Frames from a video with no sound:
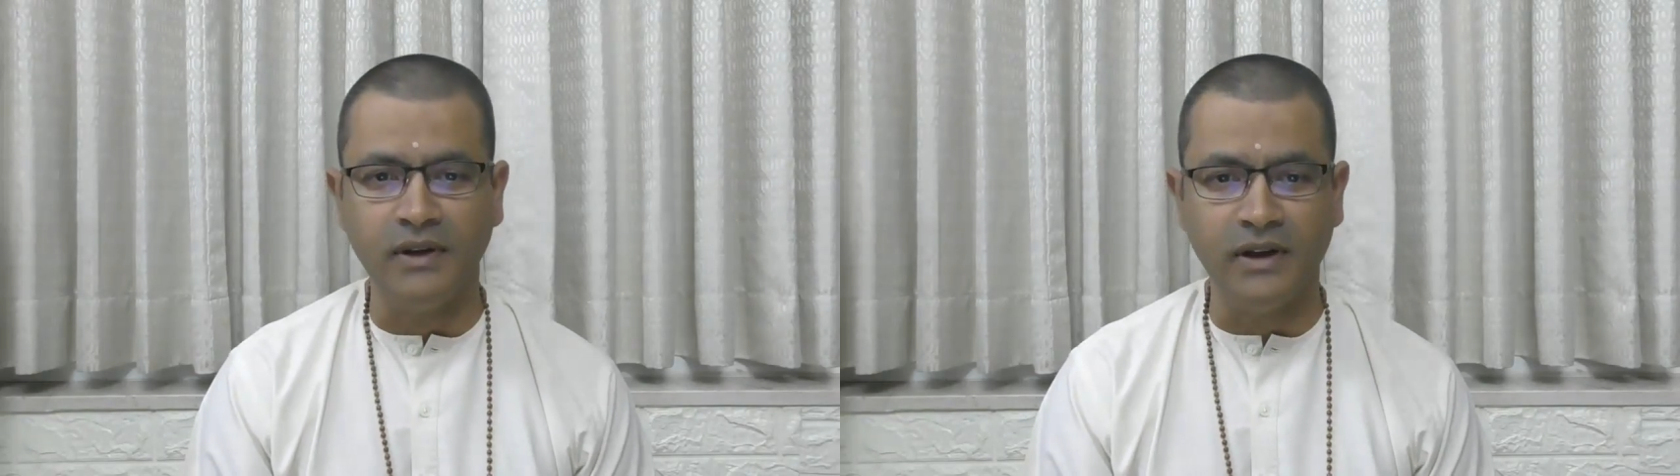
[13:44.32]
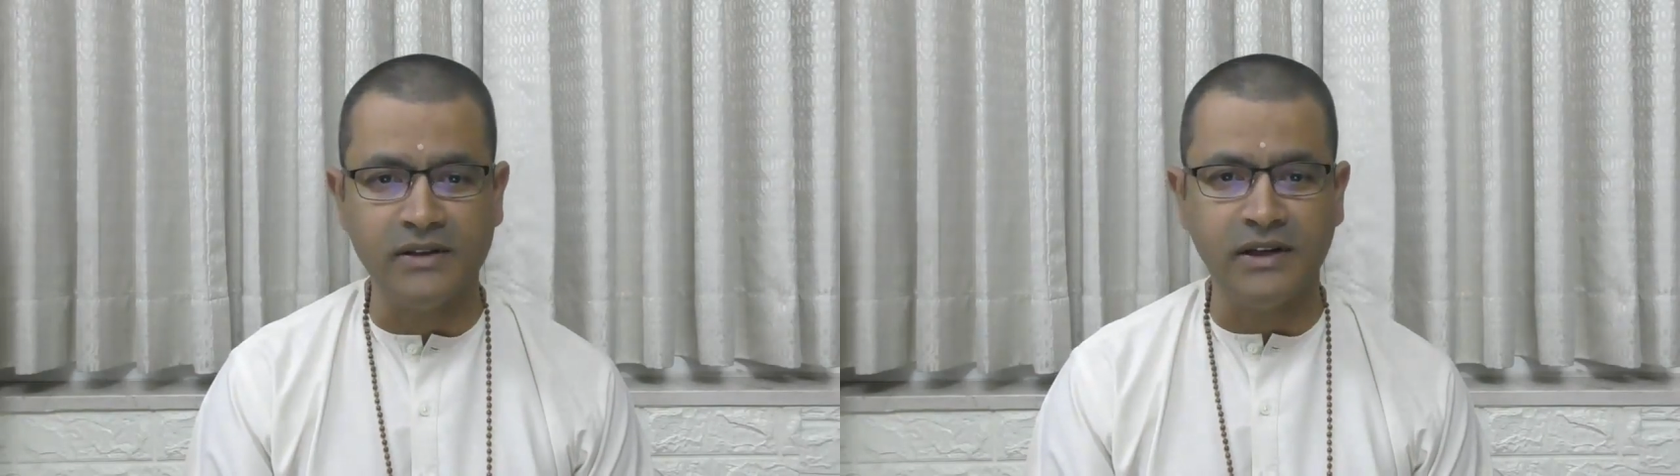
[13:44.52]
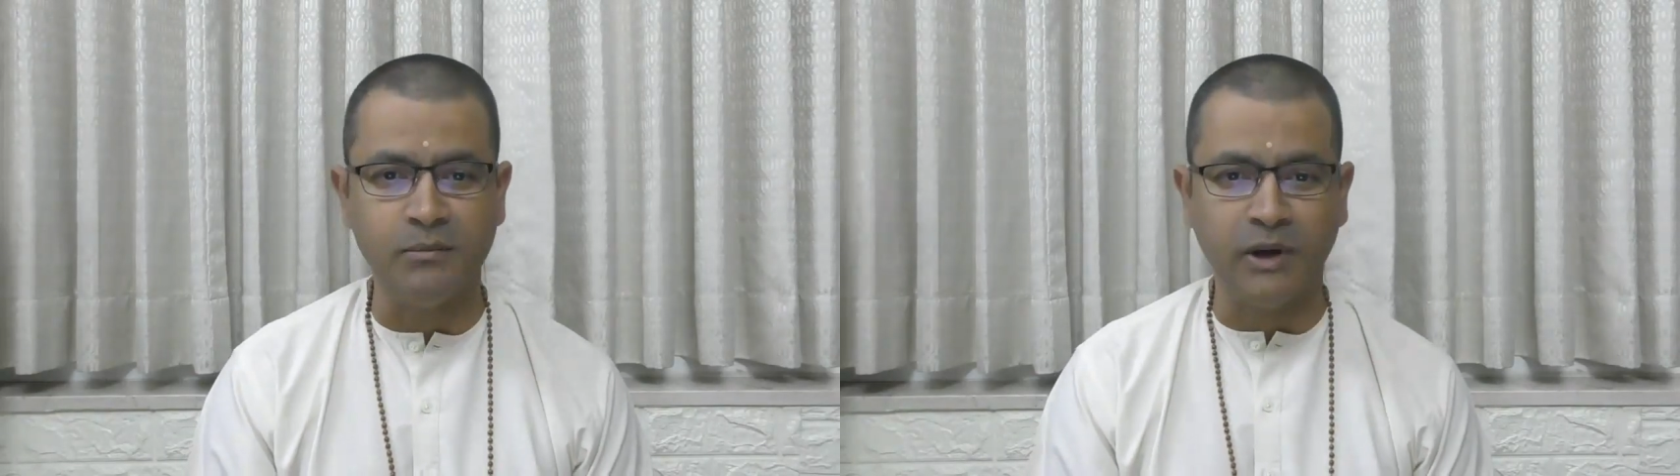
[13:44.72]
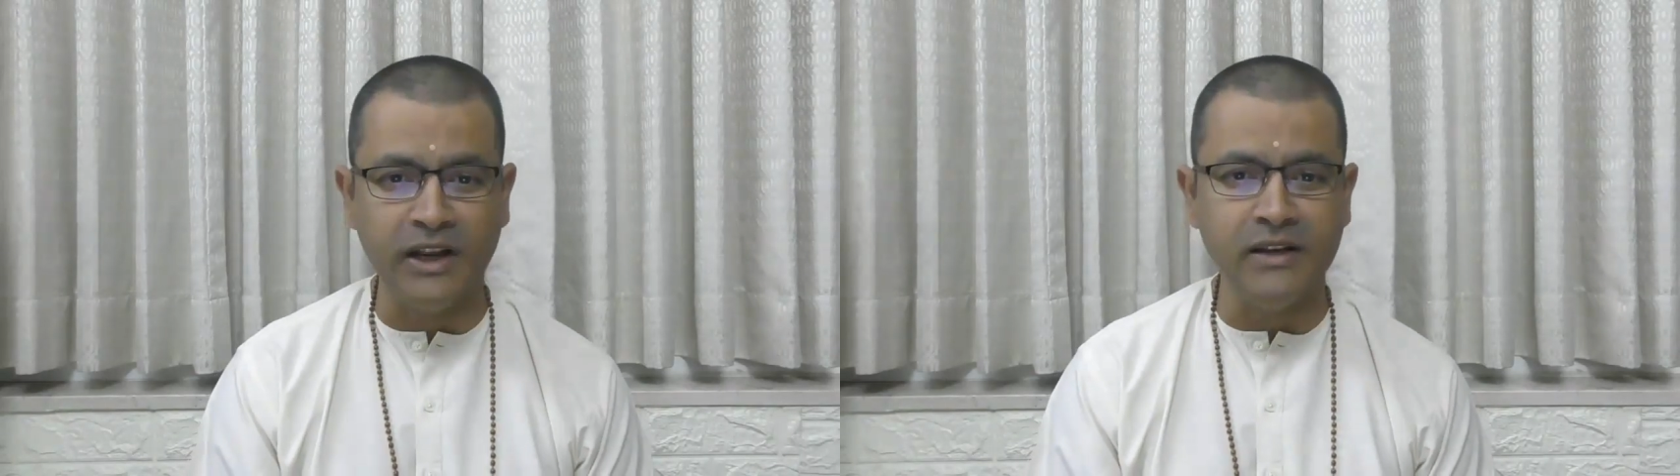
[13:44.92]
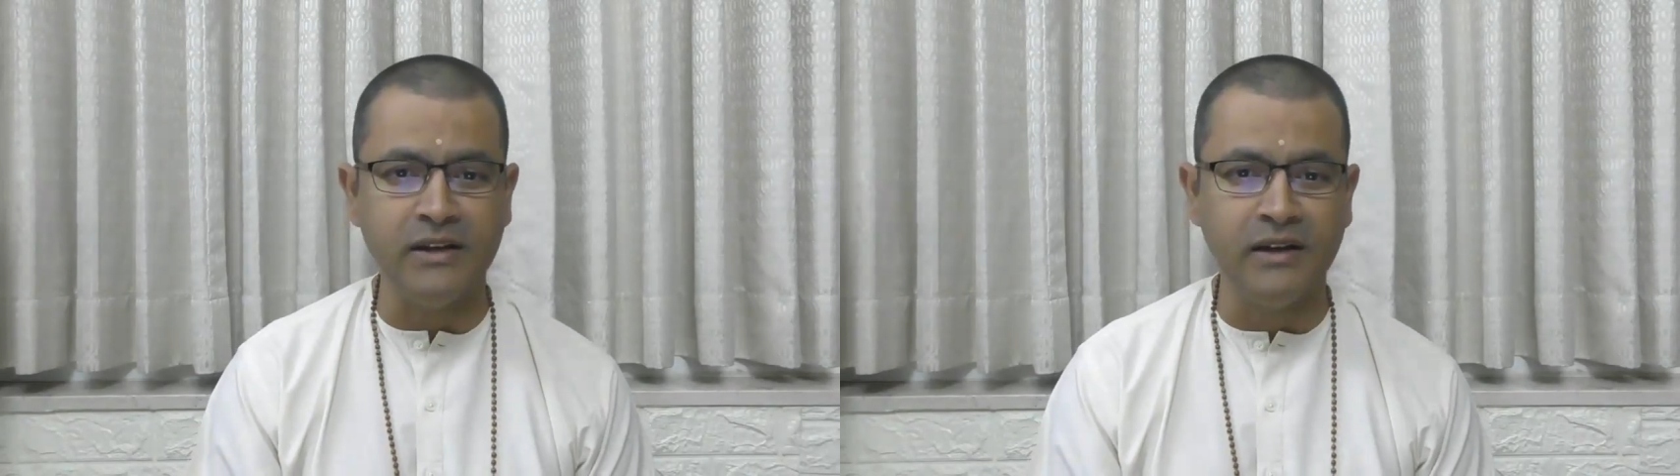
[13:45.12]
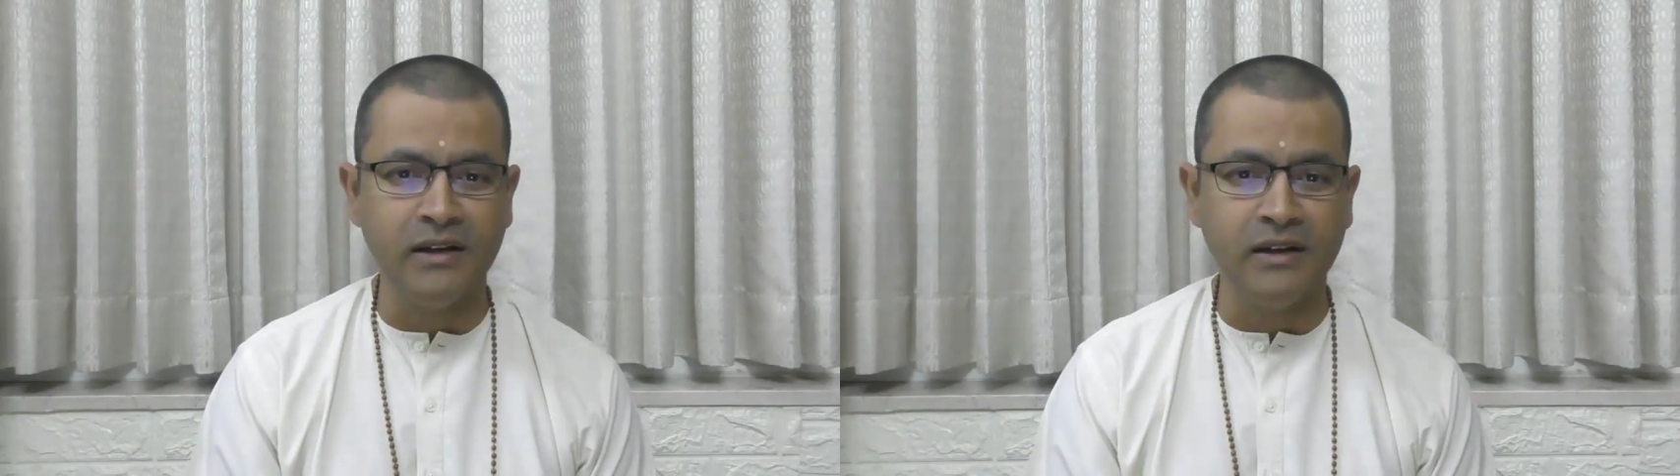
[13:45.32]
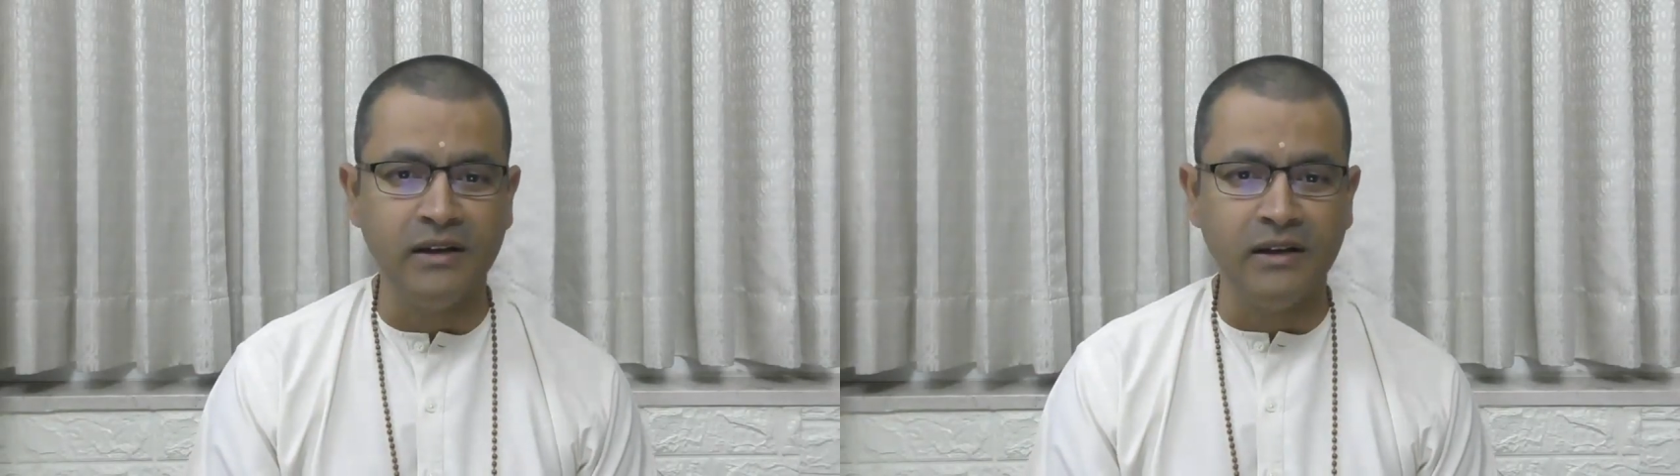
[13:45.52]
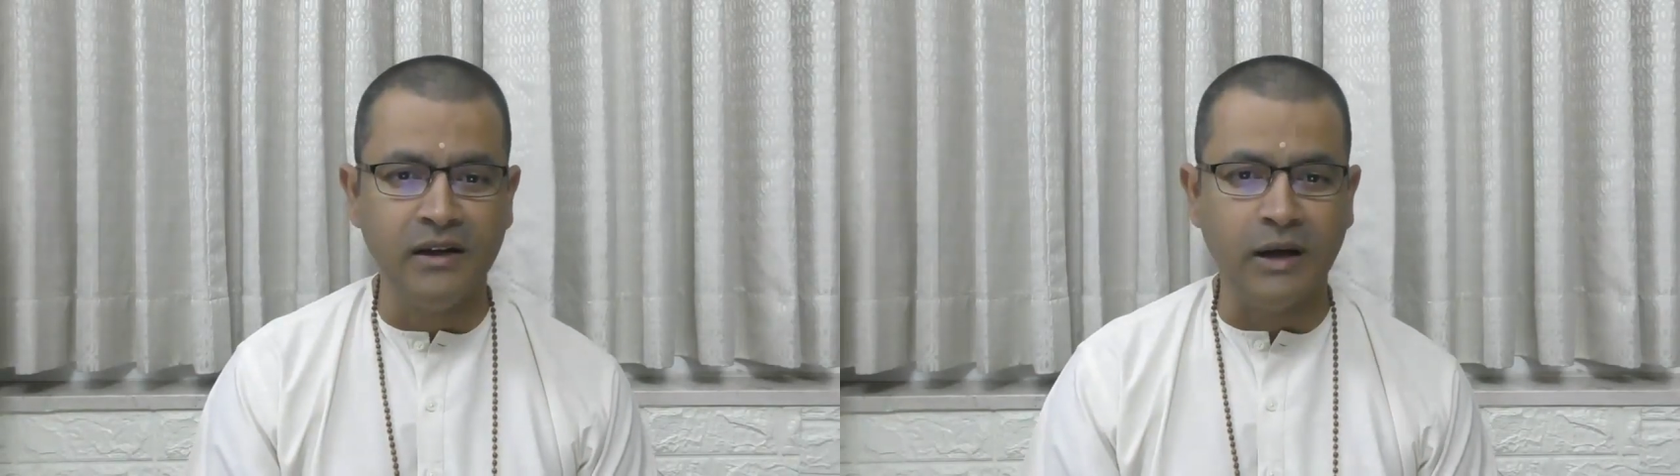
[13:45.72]
I said, buy
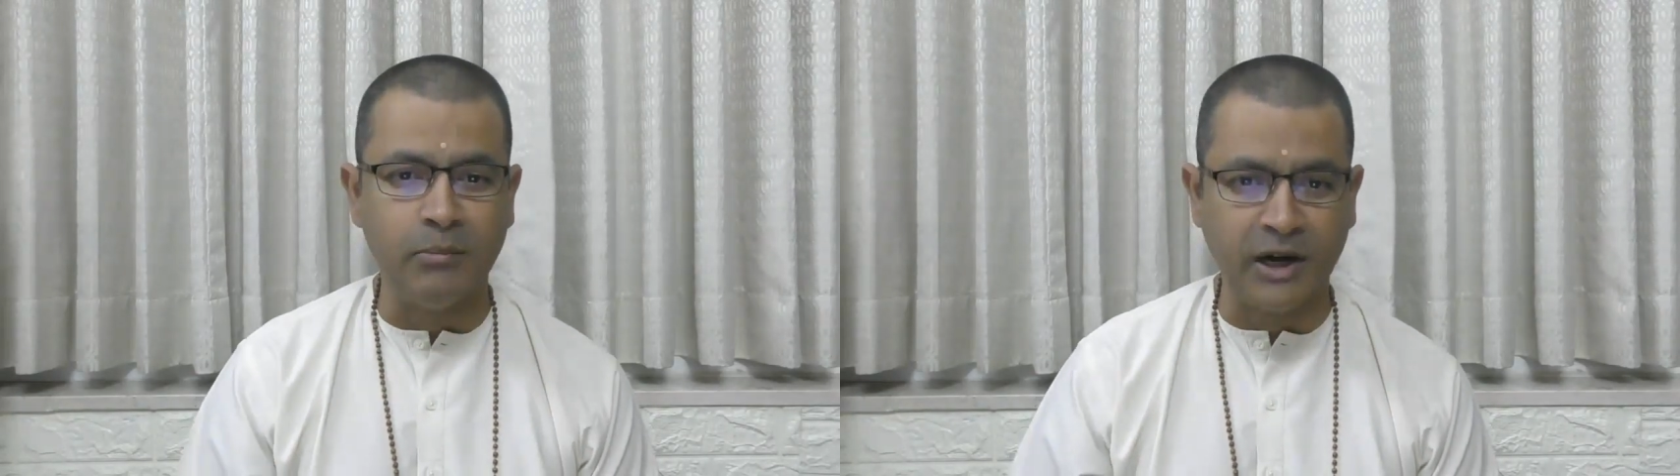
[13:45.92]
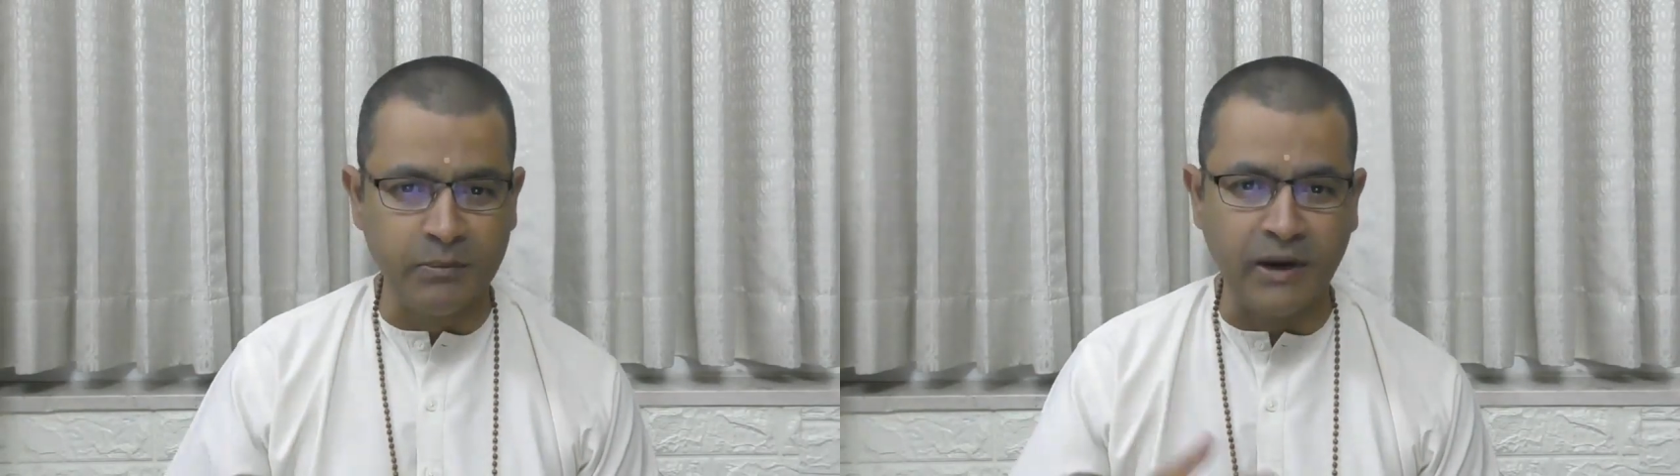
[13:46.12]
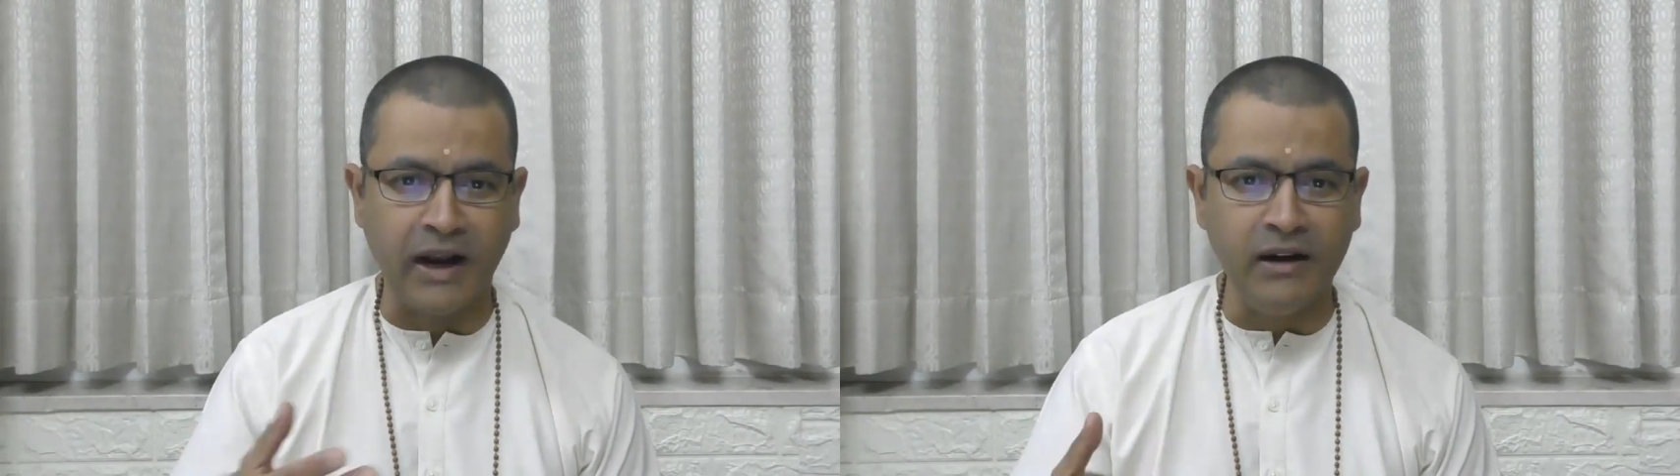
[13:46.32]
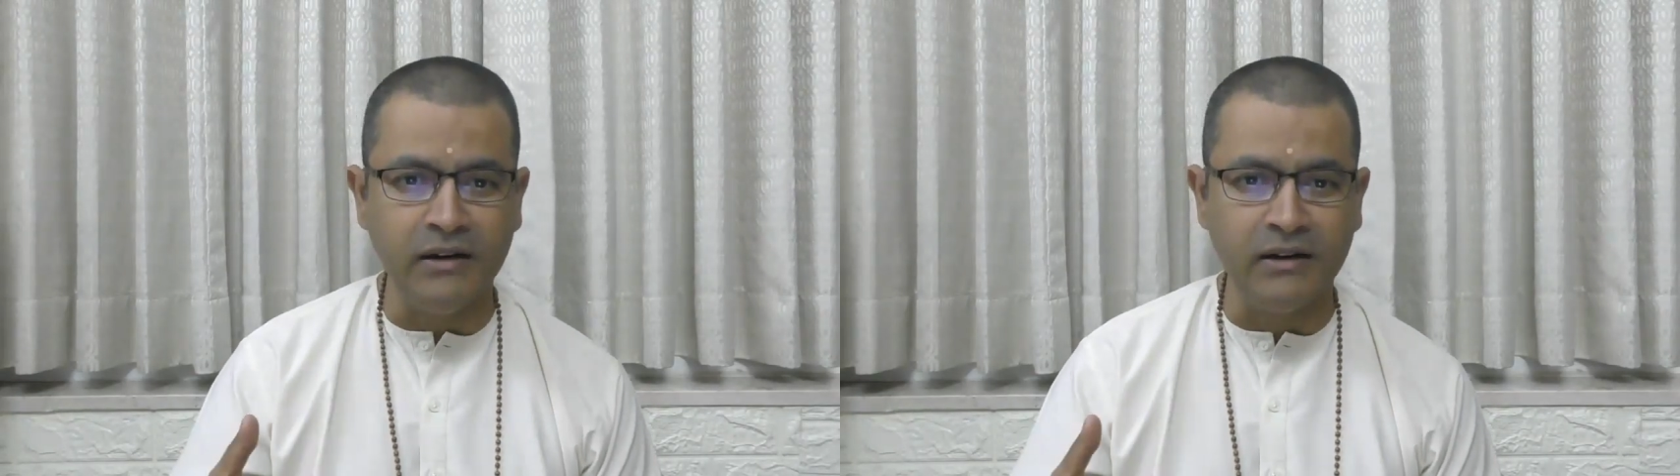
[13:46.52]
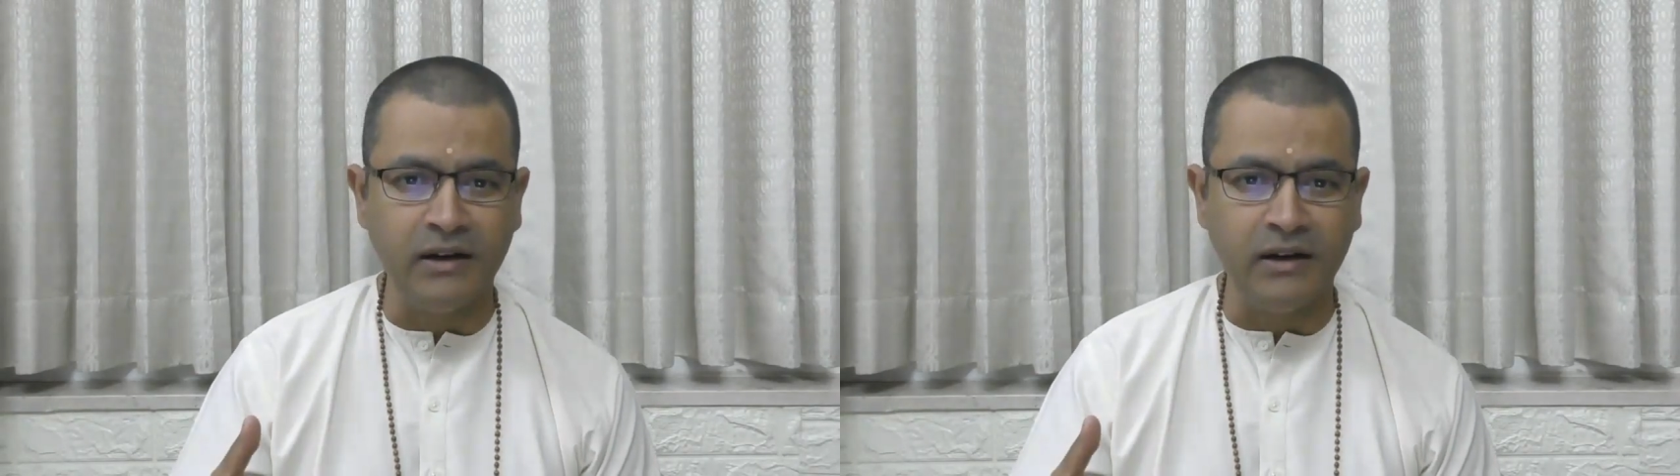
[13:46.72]
a bedpan